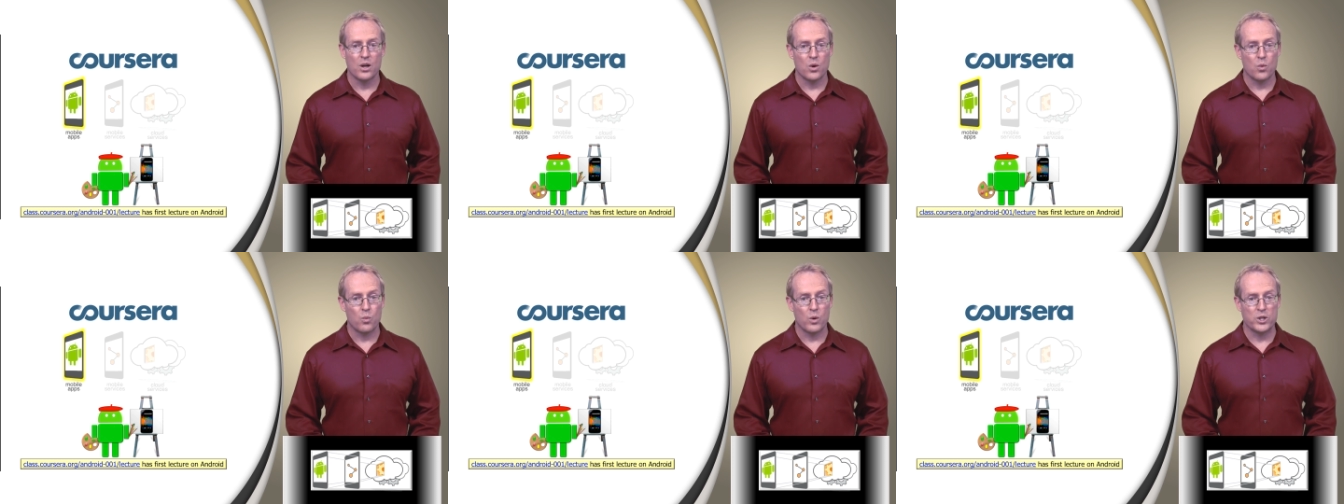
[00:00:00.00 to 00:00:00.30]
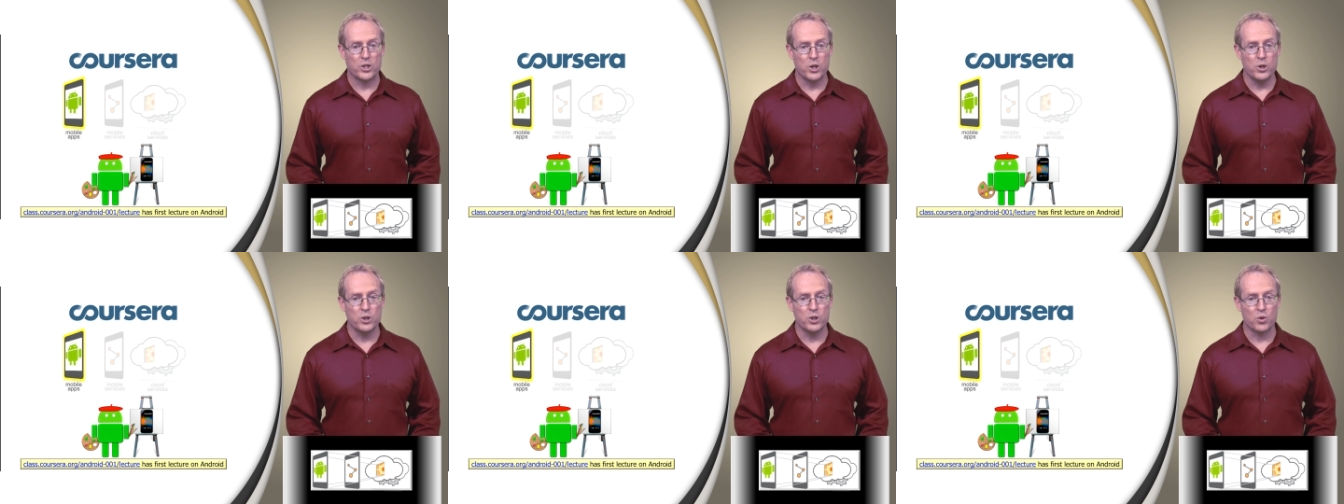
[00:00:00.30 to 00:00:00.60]

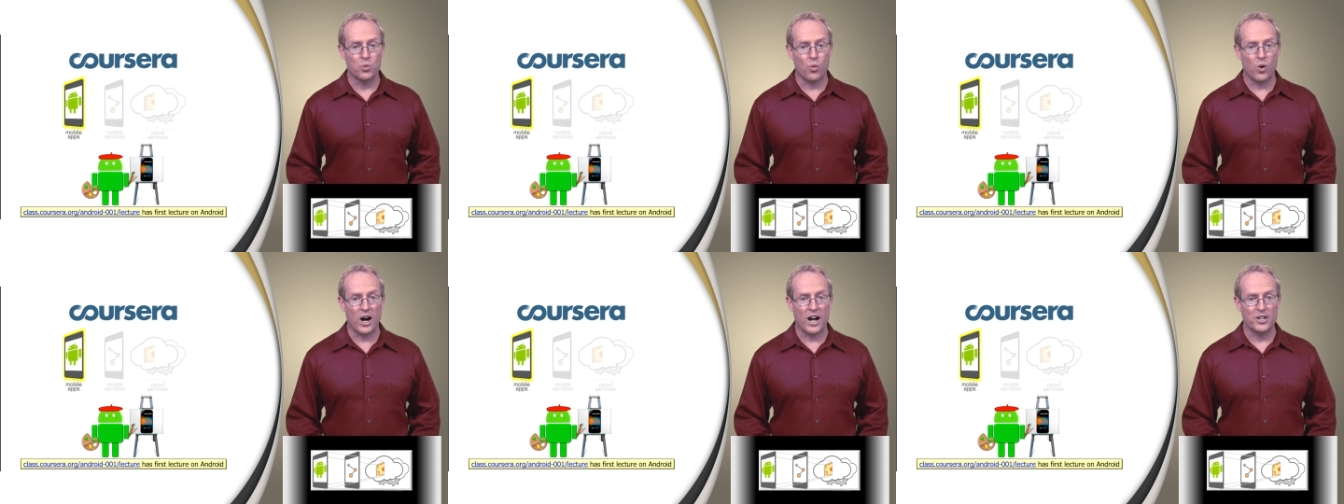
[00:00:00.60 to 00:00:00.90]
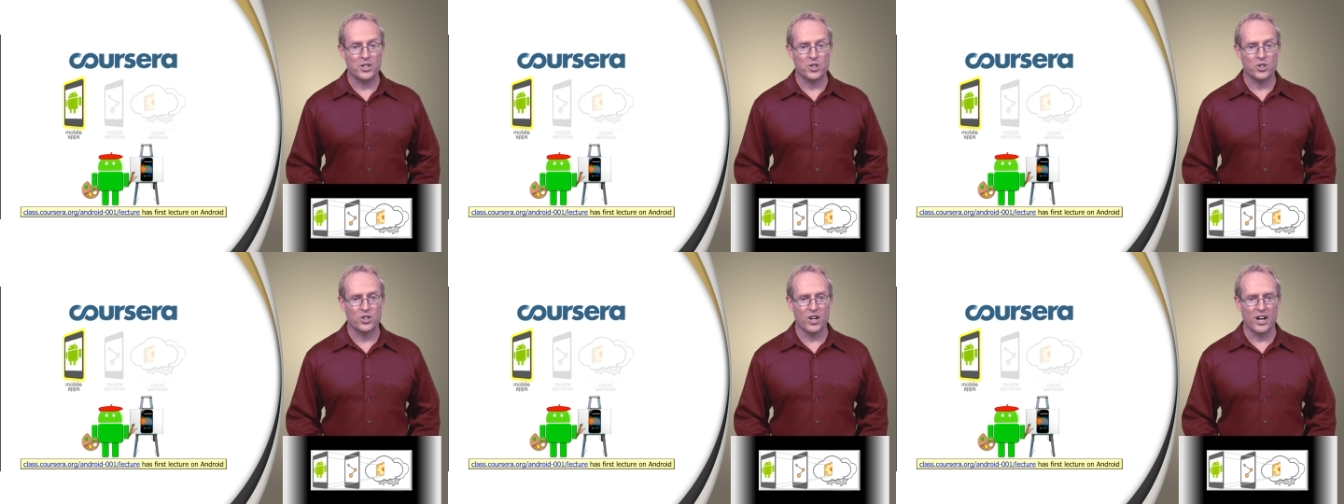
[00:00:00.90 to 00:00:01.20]
which you should
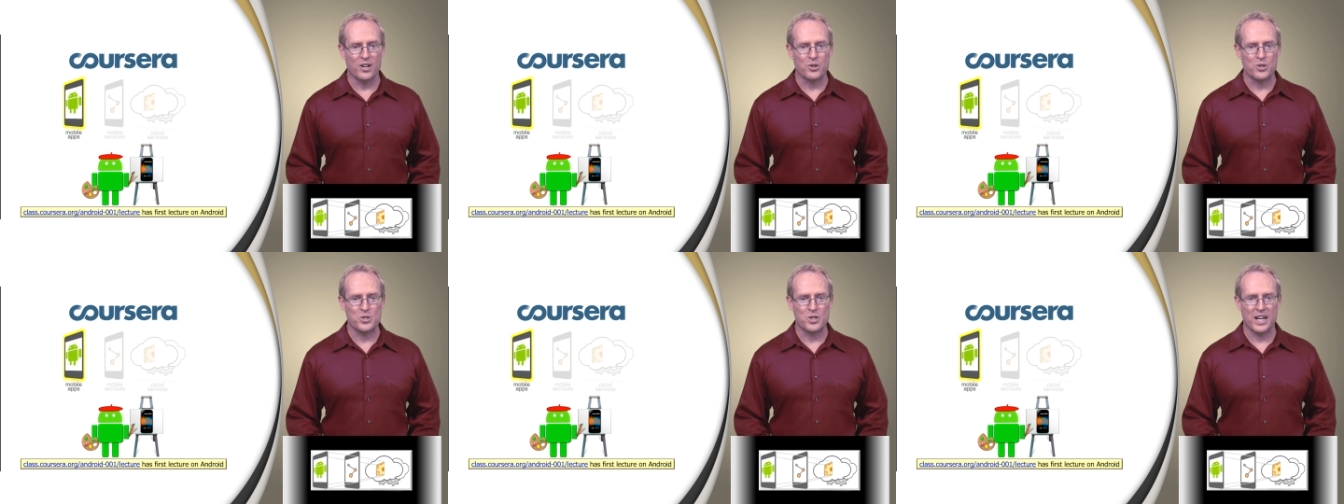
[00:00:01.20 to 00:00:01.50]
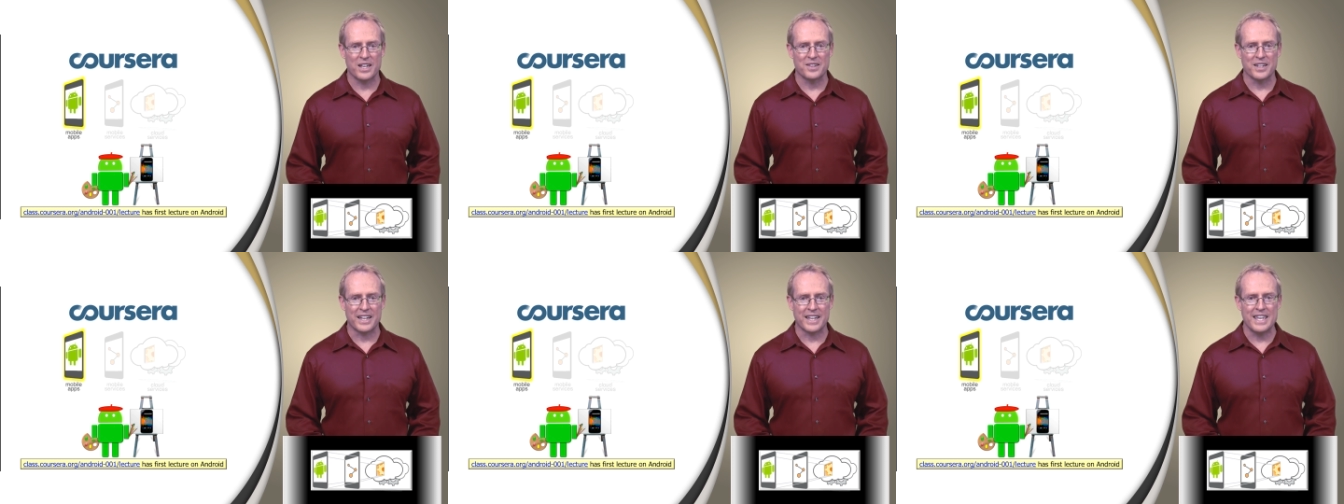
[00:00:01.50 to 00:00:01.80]
watch to
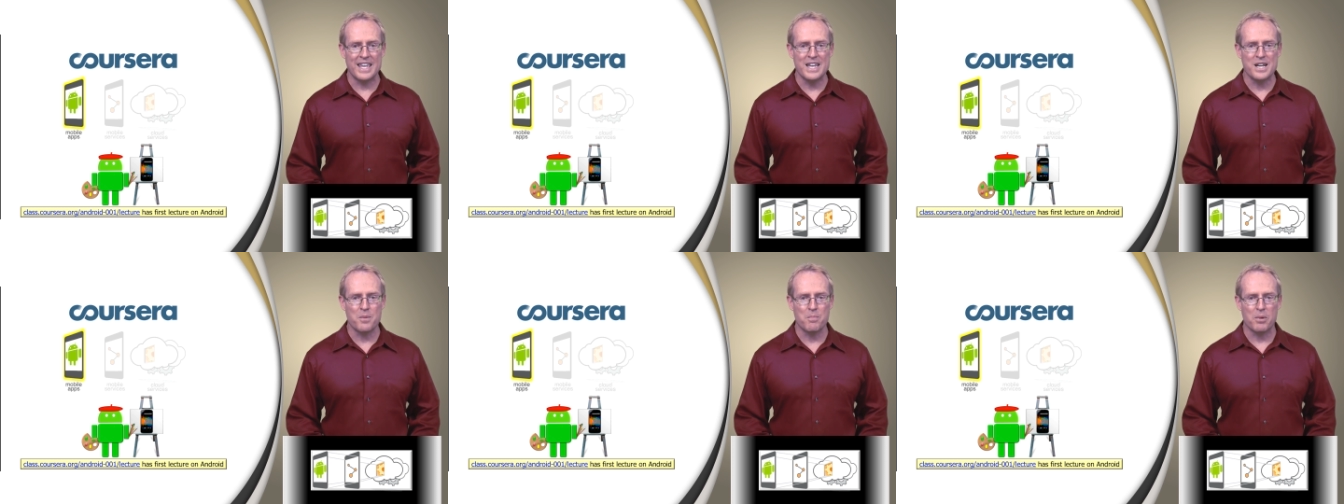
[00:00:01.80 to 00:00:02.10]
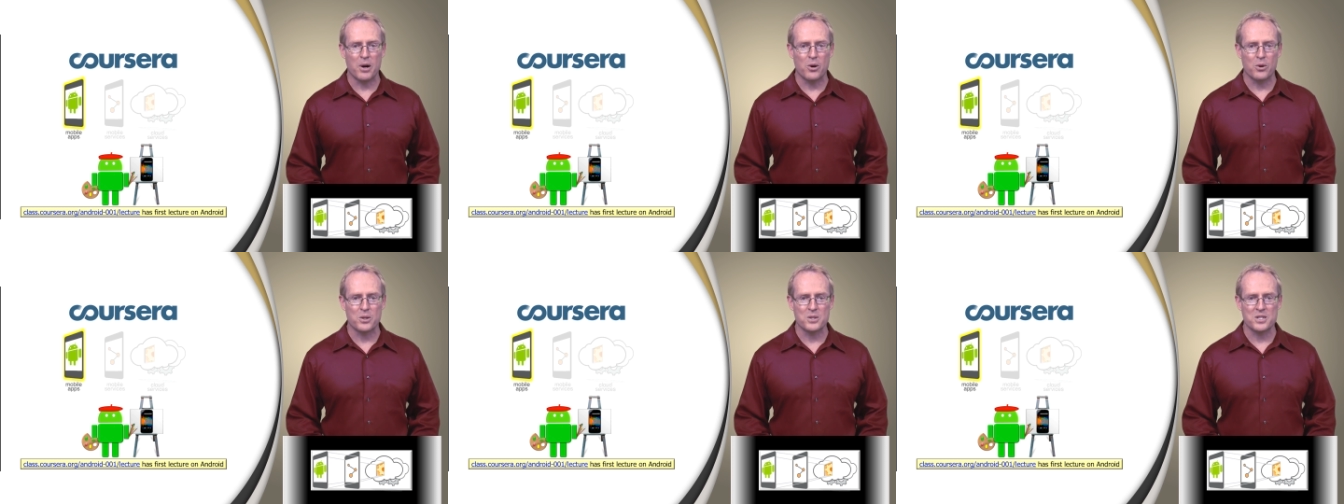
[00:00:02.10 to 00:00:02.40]
understand the key
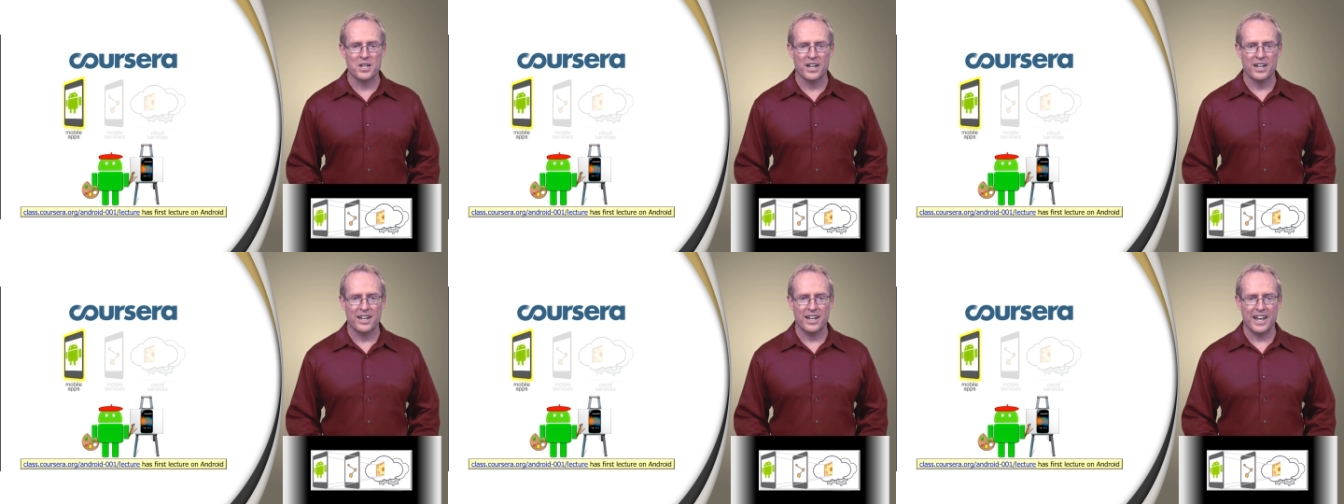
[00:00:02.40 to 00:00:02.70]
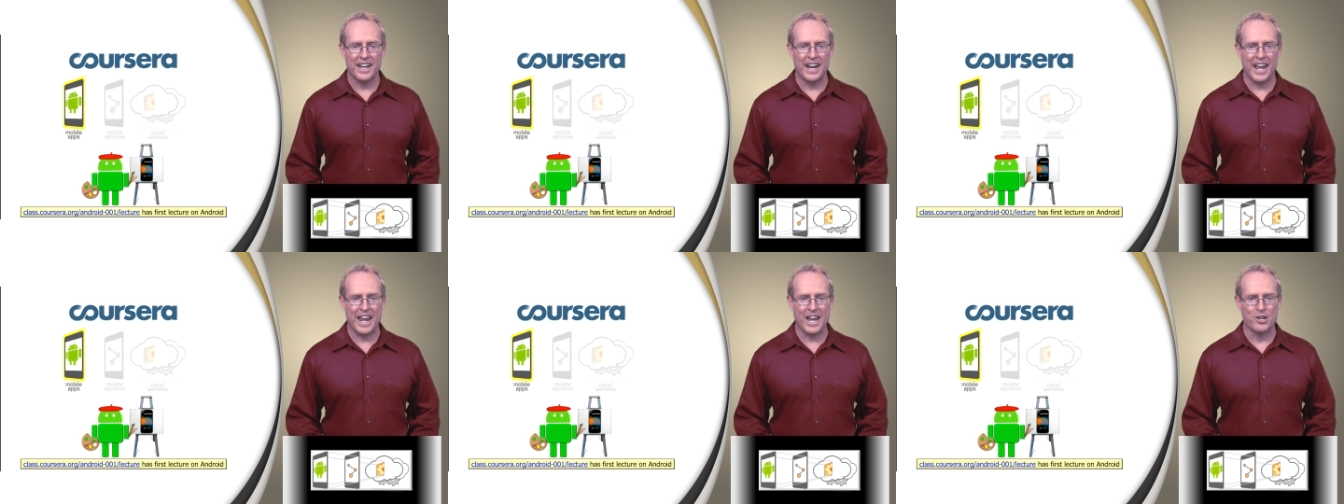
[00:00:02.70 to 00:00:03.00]
components
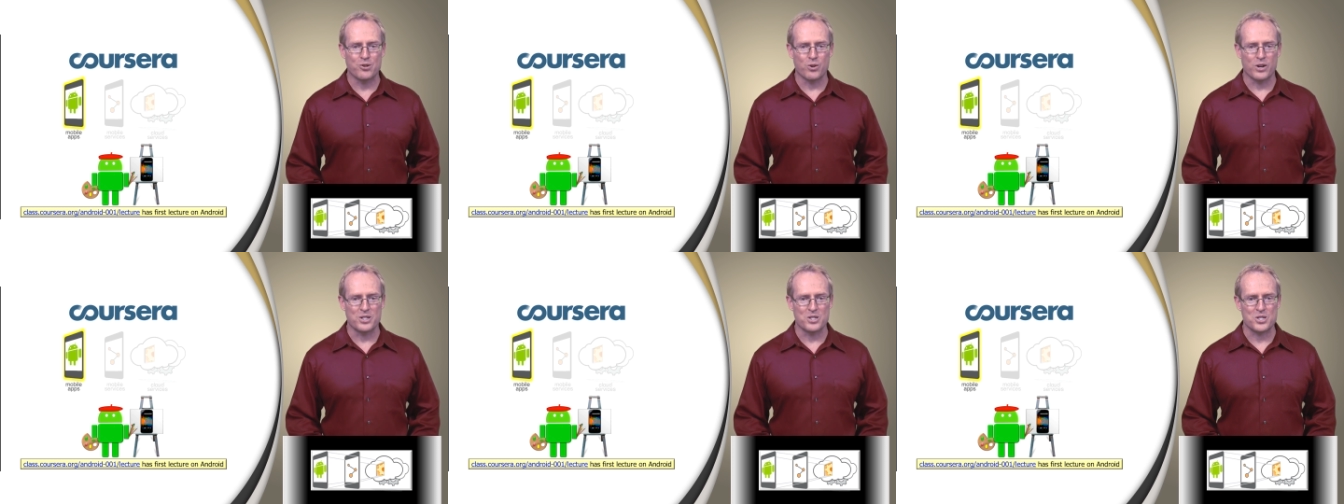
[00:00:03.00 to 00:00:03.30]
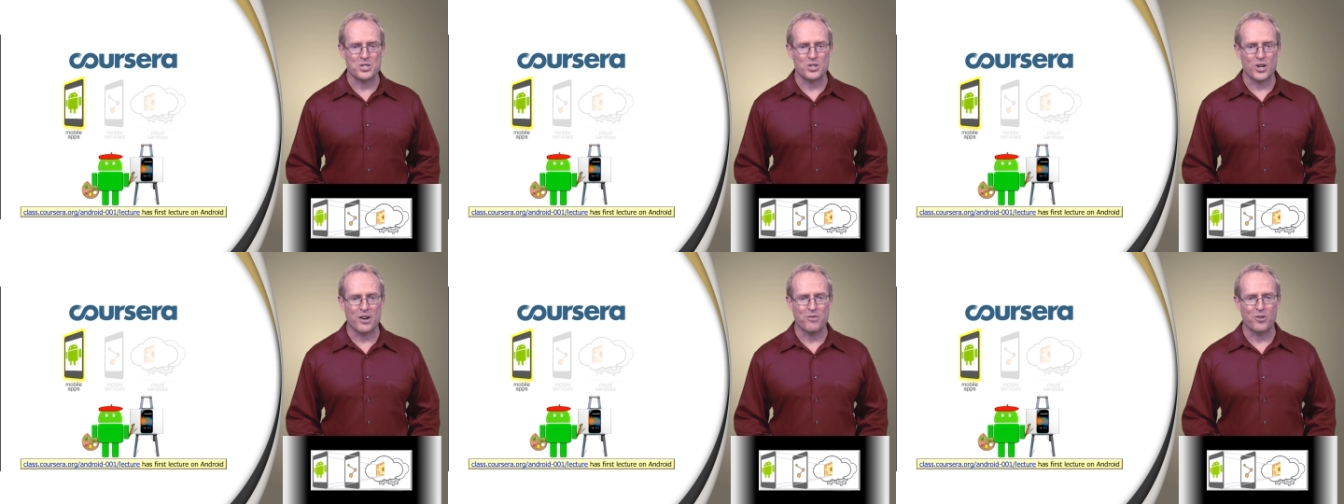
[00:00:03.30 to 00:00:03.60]
in Android's
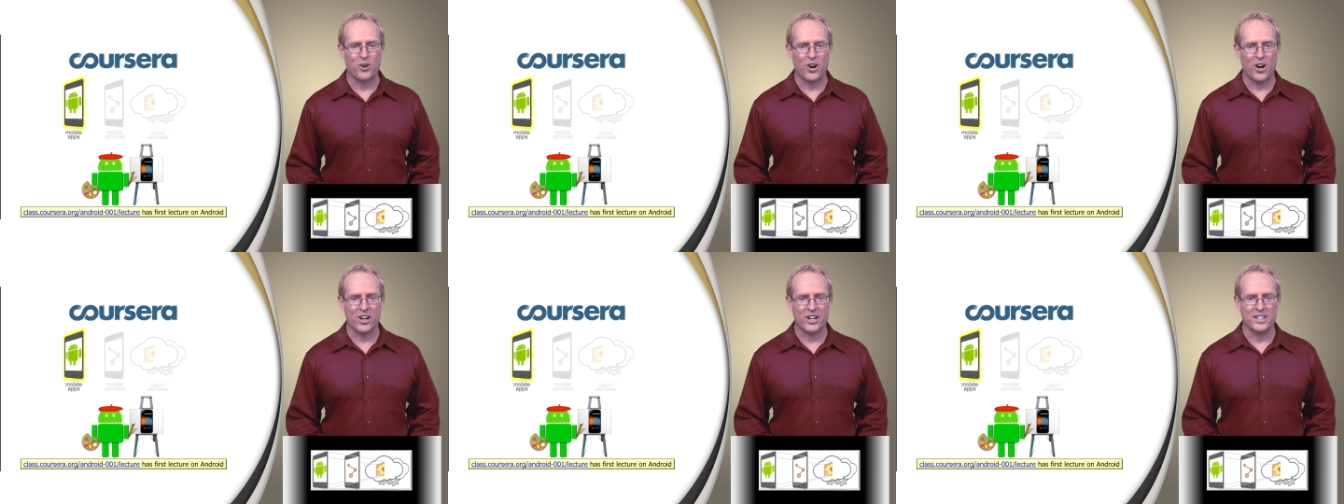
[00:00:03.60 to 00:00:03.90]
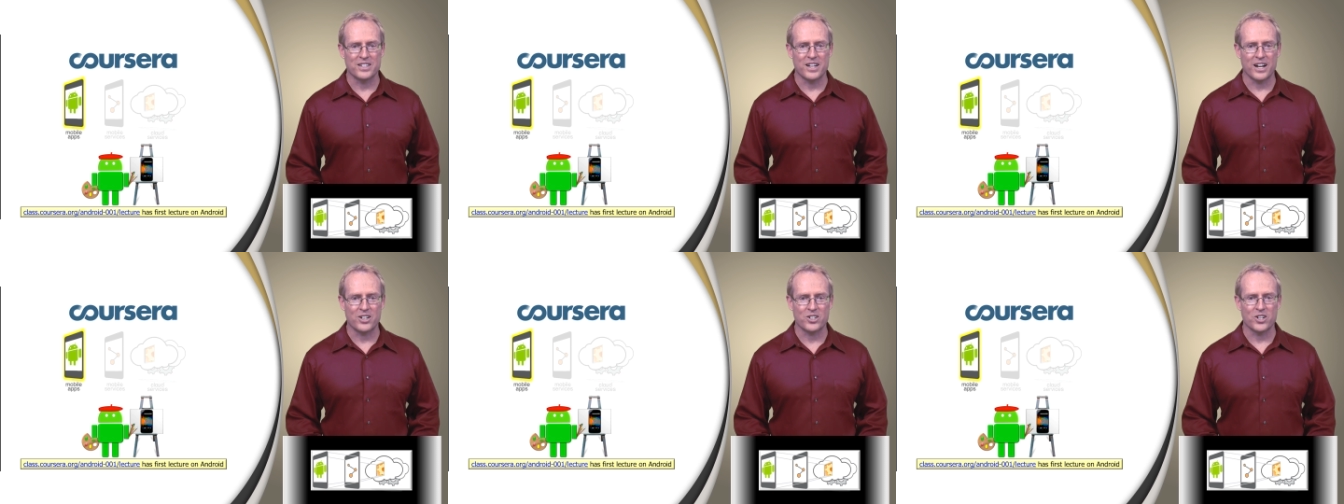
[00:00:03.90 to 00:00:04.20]
software
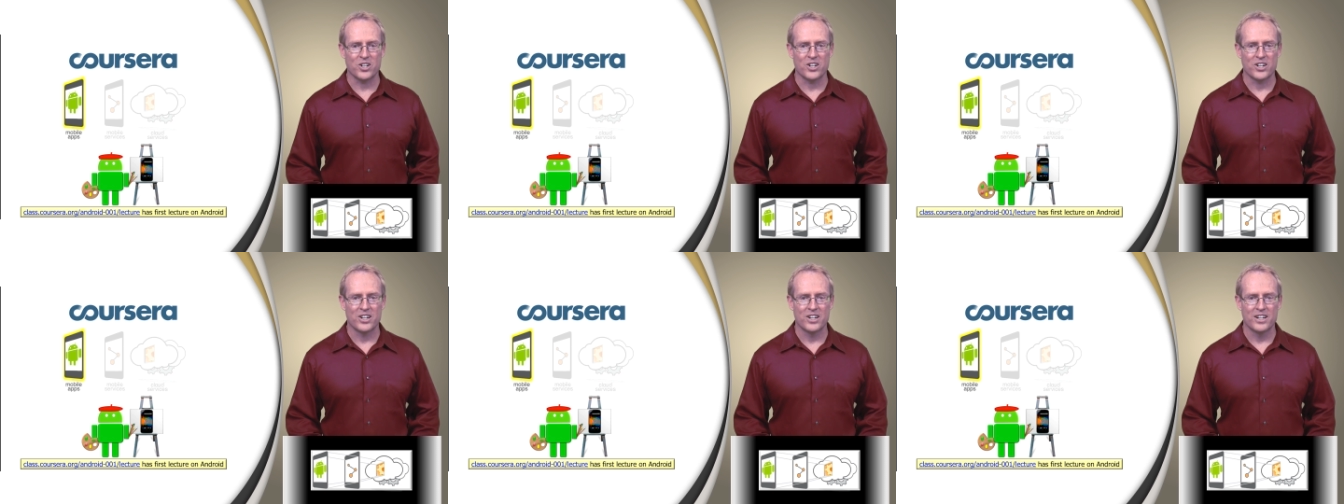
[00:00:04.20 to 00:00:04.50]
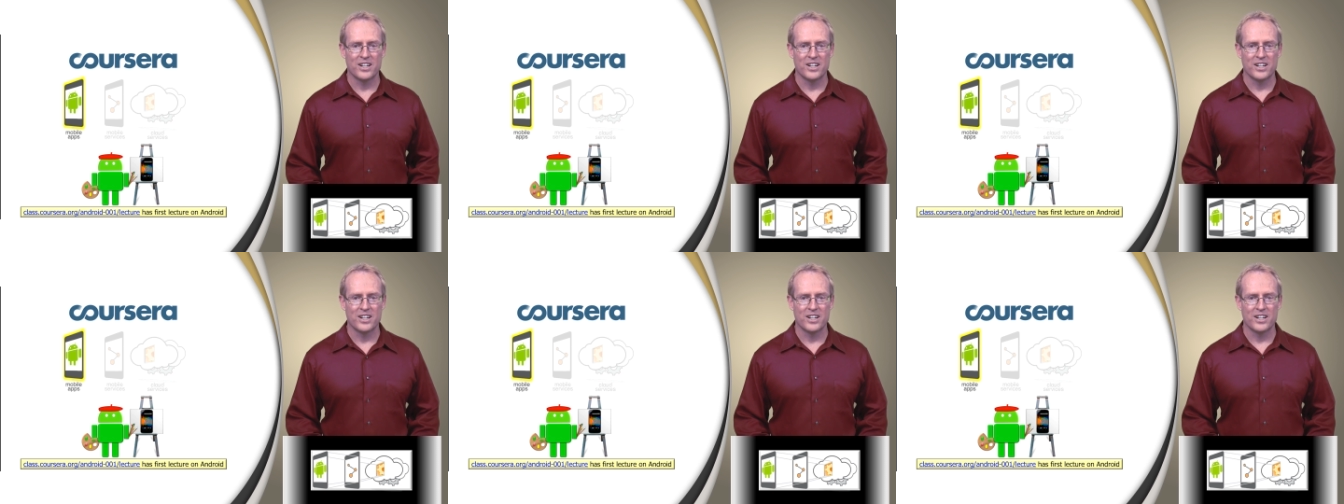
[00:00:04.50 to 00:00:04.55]
architecture.